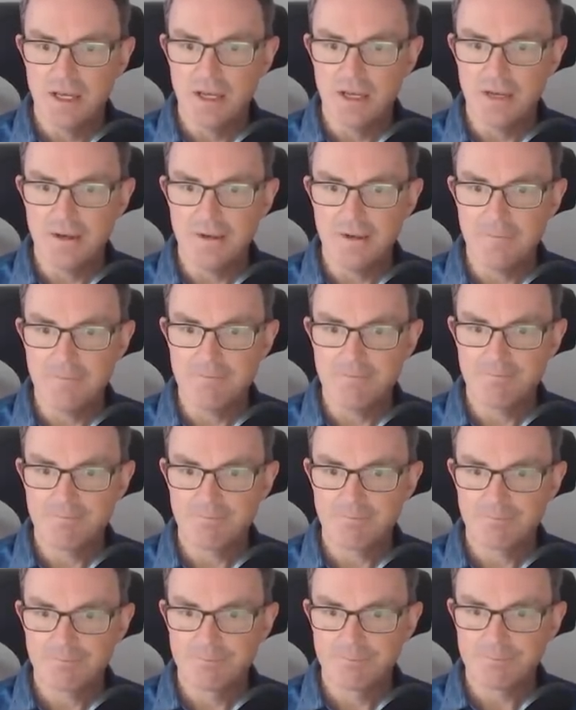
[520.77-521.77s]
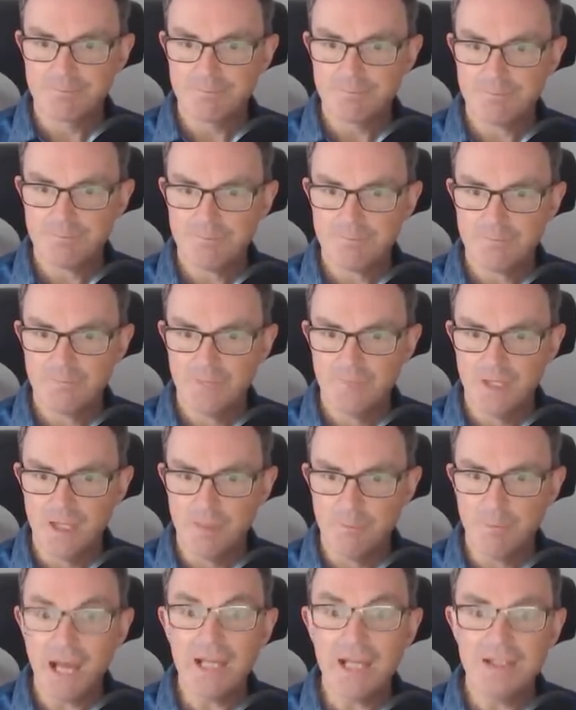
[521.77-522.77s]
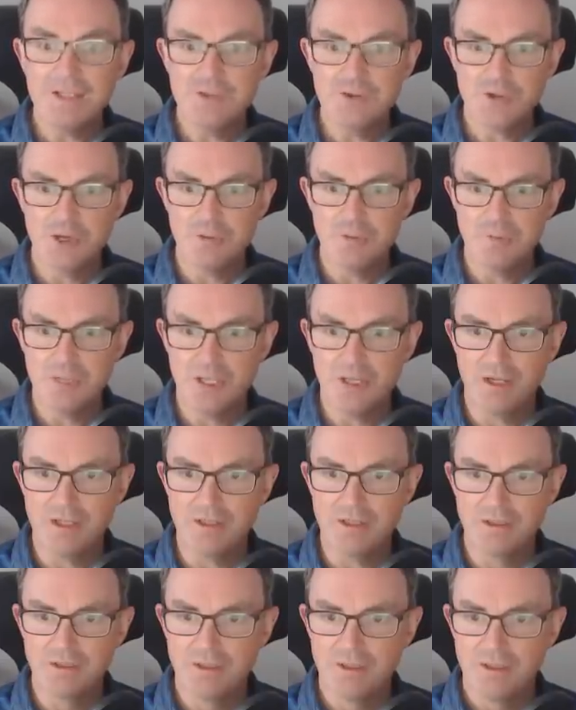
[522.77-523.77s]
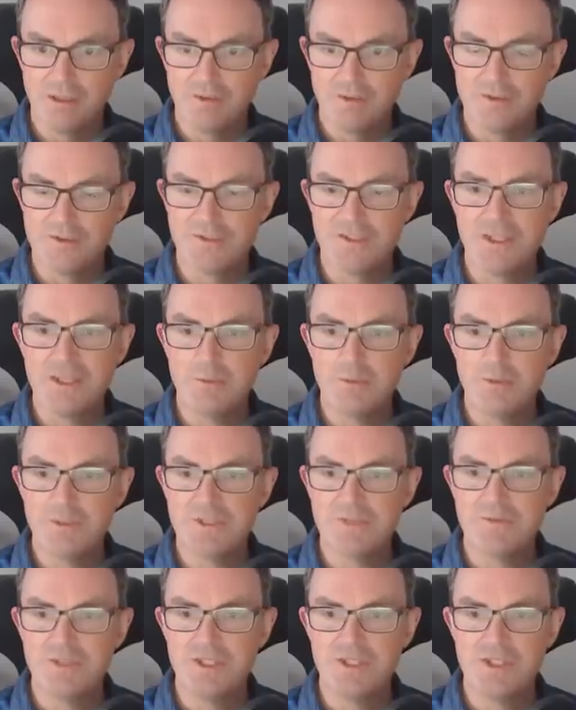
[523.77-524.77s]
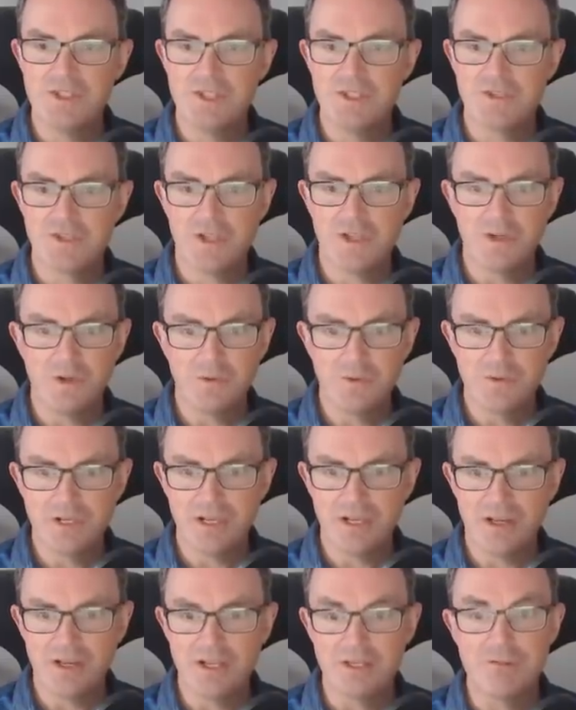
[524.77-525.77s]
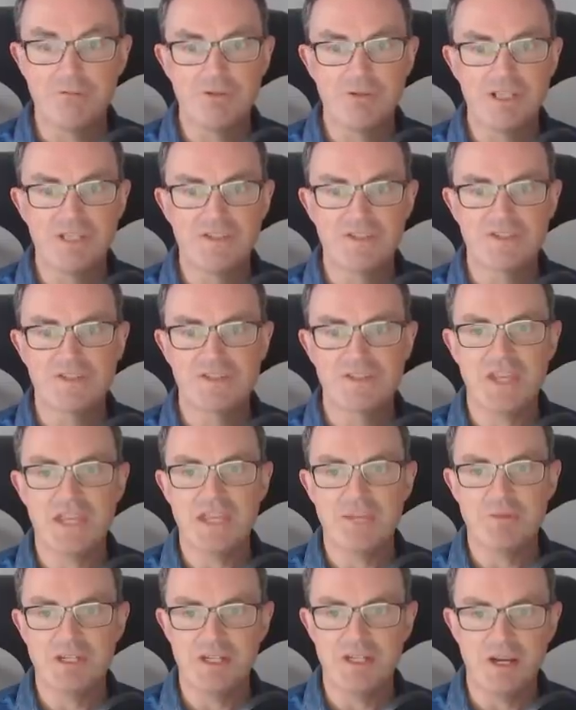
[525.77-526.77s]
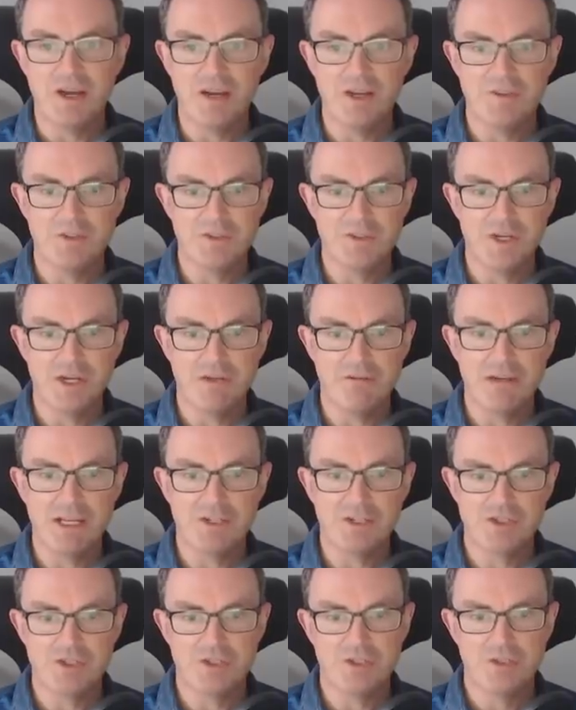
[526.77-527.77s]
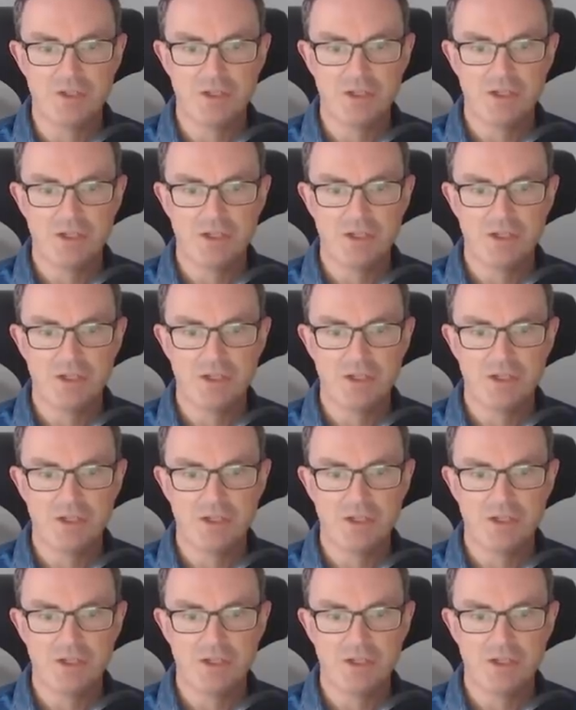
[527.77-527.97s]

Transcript: Um, palindrome line. The sequence of digits along the line reads the same in either direction.